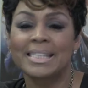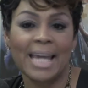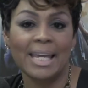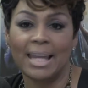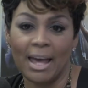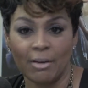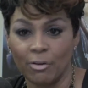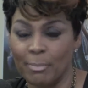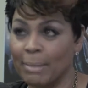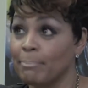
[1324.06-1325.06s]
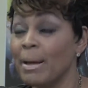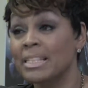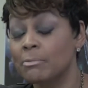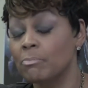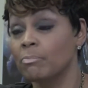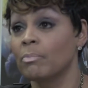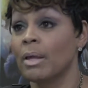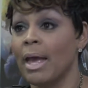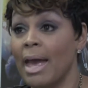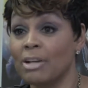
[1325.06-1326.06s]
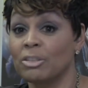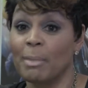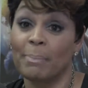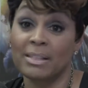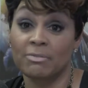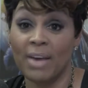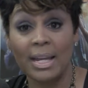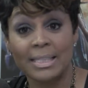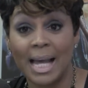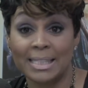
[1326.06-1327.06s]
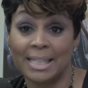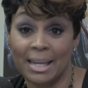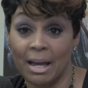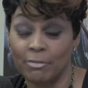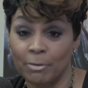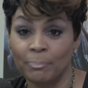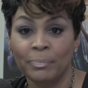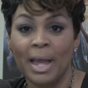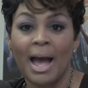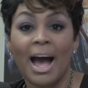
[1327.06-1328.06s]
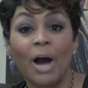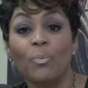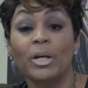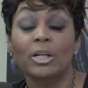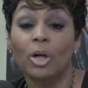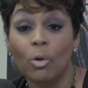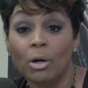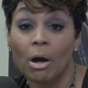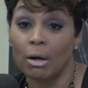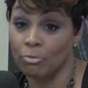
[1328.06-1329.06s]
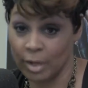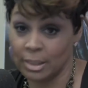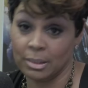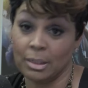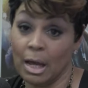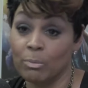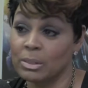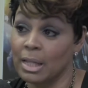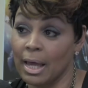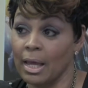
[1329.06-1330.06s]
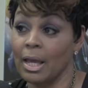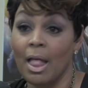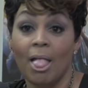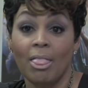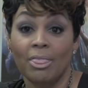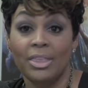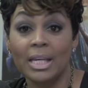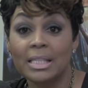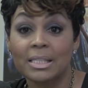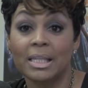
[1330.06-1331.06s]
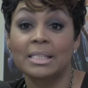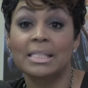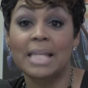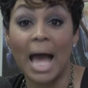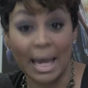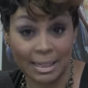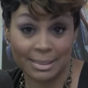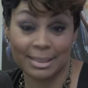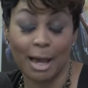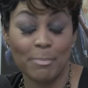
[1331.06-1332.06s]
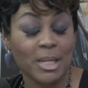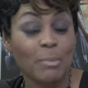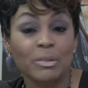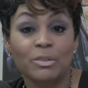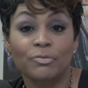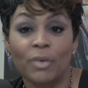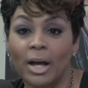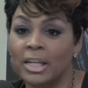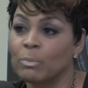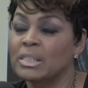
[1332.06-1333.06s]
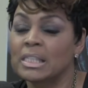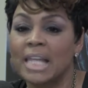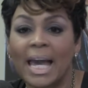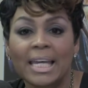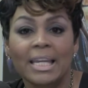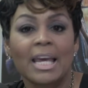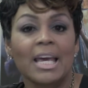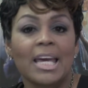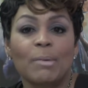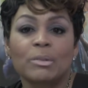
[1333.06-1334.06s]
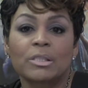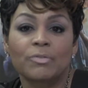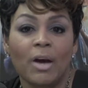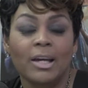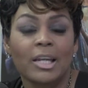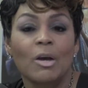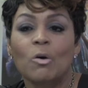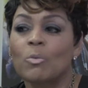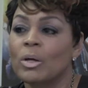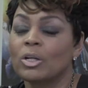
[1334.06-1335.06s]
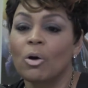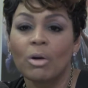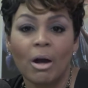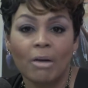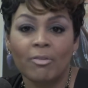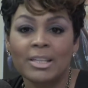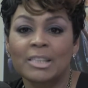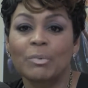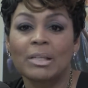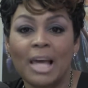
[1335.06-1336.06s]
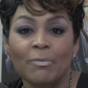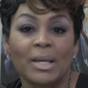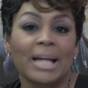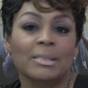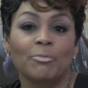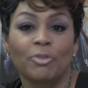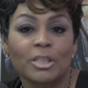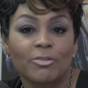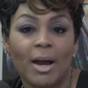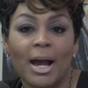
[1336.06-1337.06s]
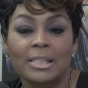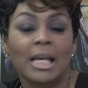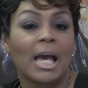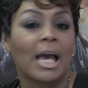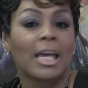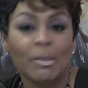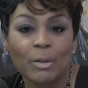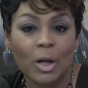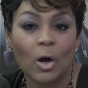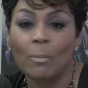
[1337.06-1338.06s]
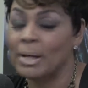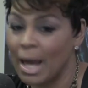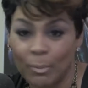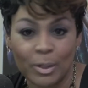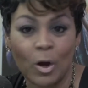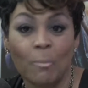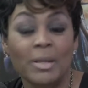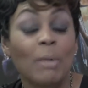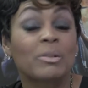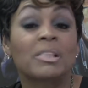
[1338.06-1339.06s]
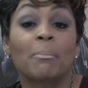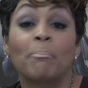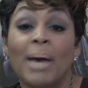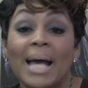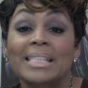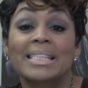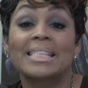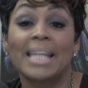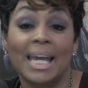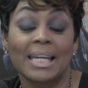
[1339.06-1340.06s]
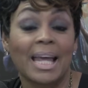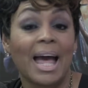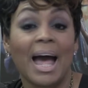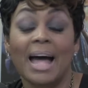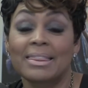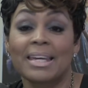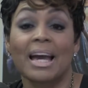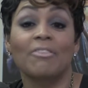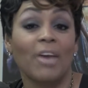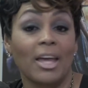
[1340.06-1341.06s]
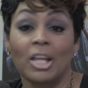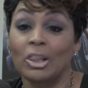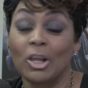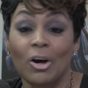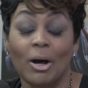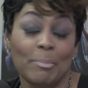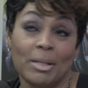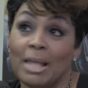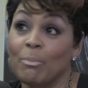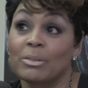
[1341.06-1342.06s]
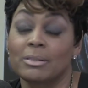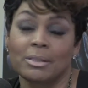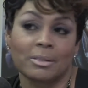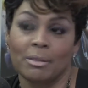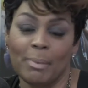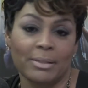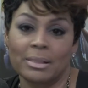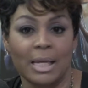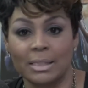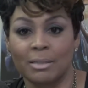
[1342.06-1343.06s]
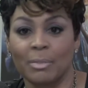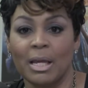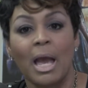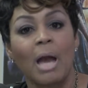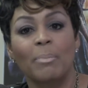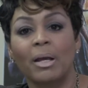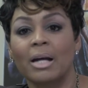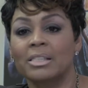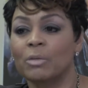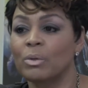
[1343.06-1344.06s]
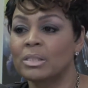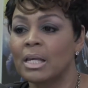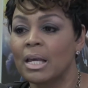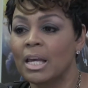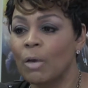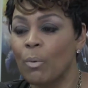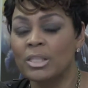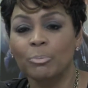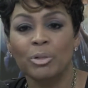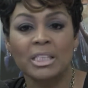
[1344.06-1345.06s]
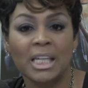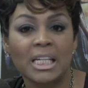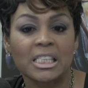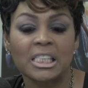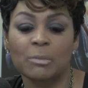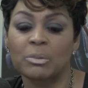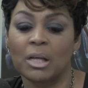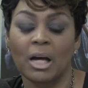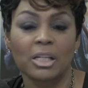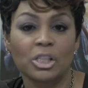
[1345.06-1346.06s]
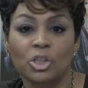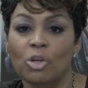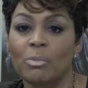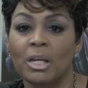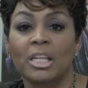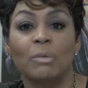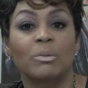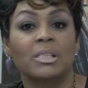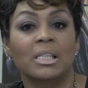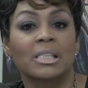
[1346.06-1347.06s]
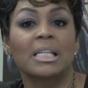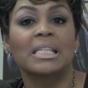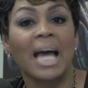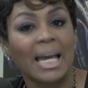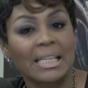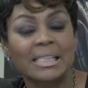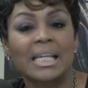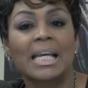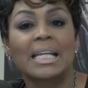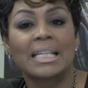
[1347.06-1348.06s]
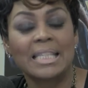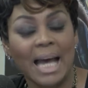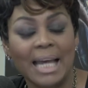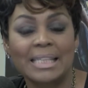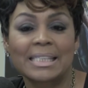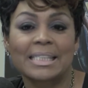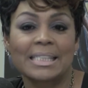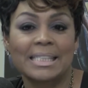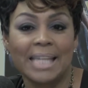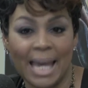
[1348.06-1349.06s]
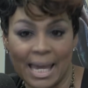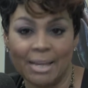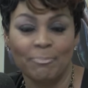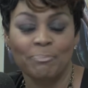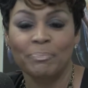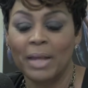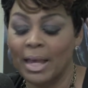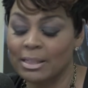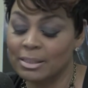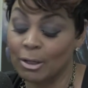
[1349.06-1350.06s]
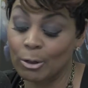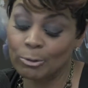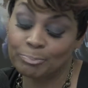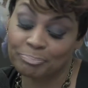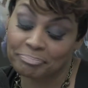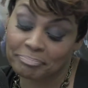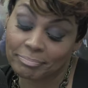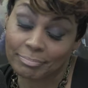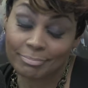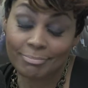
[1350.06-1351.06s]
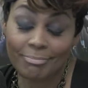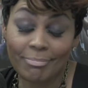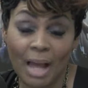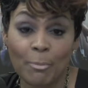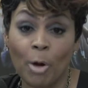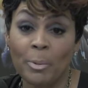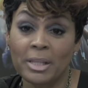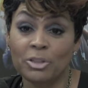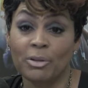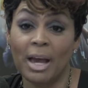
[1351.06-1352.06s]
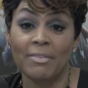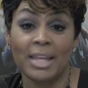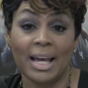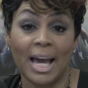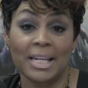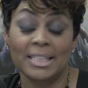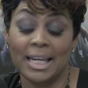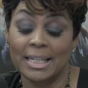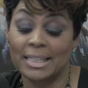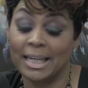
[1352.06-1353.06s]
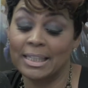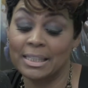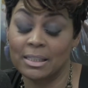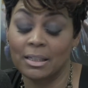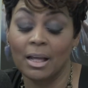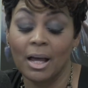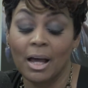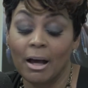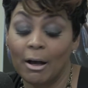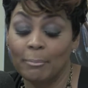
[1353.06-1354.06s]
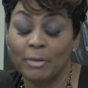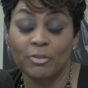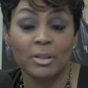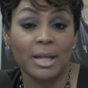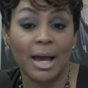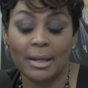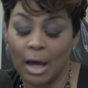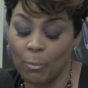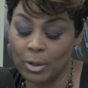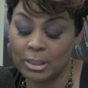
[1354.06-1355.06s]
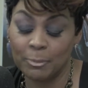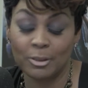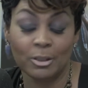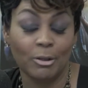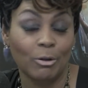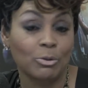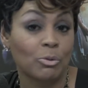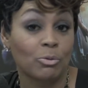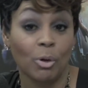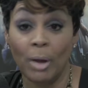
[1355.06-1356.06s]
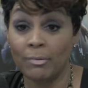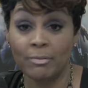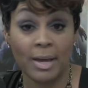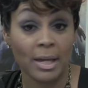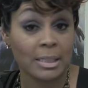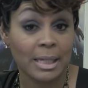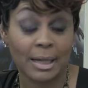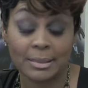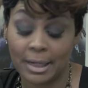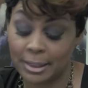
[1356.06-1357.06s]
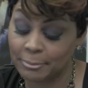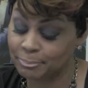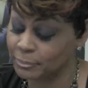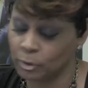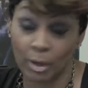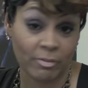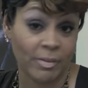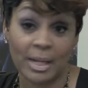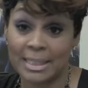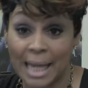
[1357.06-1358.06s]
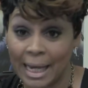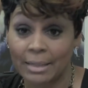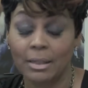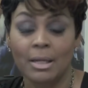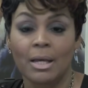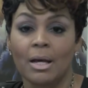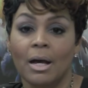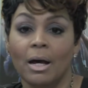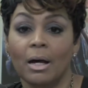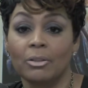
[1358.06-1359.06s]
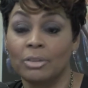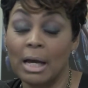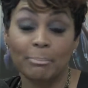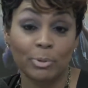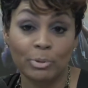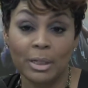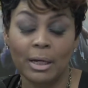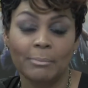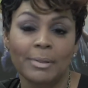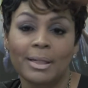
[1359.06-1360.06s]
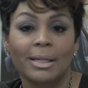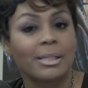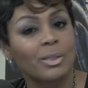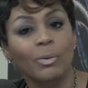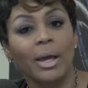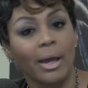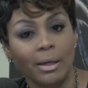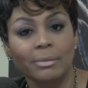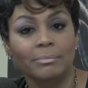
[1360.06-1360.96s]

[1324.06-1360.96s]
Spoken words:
date ever, my best Valentine's Day ever, I went go-kart racing. I was like, this is nice. I mean, it was fun. It was light. It was fun. We went go-kart racing. We left. We got some French fries. He went home and I went home. That was the best date I think I've had in a that was just the best date to me because it wasn't pretentious. It was unassuming, and it was just a nice, nice day. And so I'm hoping that you're having that kind of day to day. Listen, if you're not, I want to speak to those who don't have a Valentine Day, don't have a Valentine. You're not booed up. It's okay.